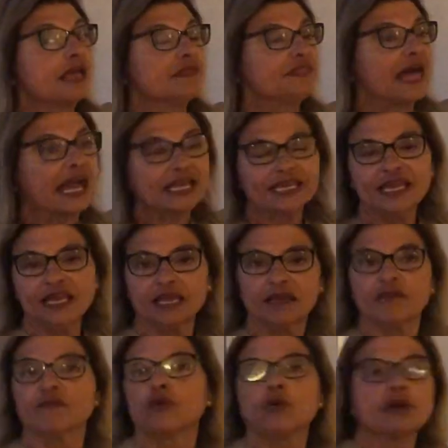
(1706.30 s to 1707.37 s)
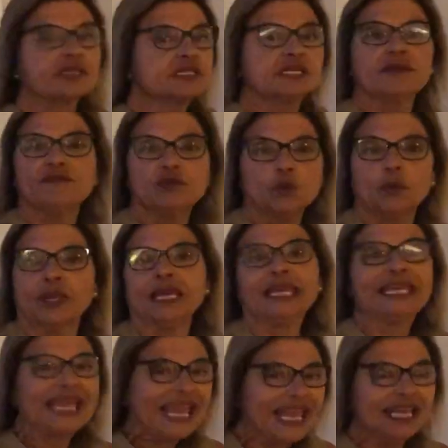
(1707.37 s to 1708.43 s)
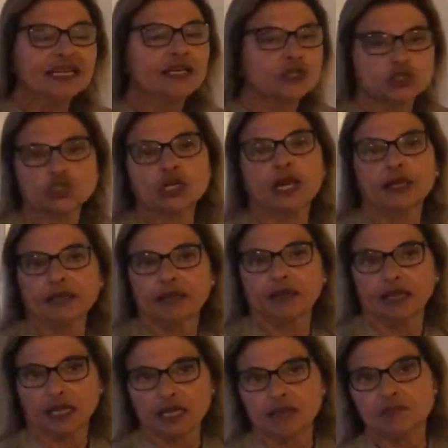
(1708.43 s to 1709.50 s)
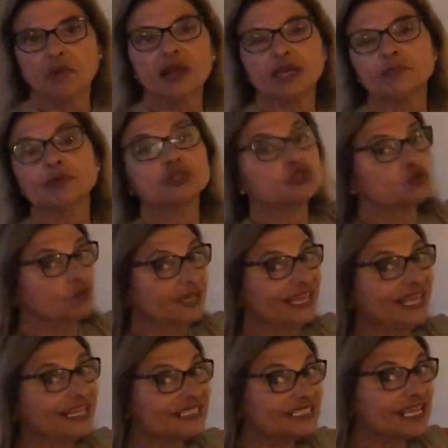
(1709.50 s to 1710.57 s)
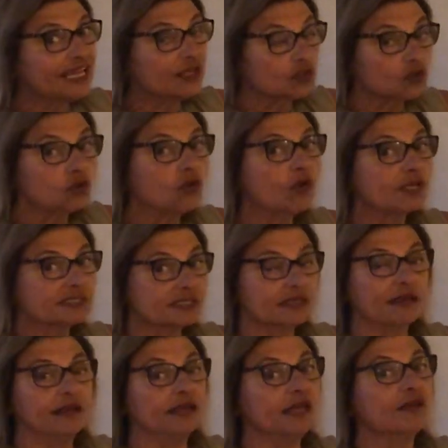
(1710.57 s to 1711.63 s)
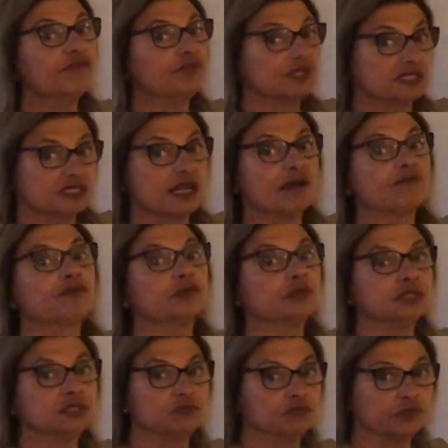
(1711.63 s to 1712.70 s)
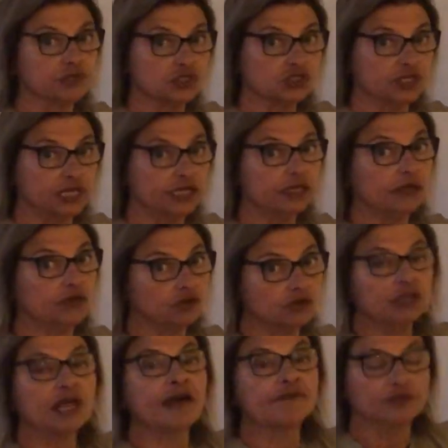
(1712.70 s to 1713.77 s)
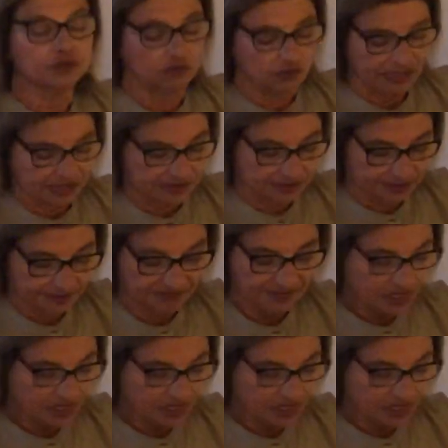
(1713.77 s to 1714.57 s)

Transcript: That can't, of course, give you any gain because you're not getting any money, but you can take a loss on it if it's not fully depreciated. You'll have a loss.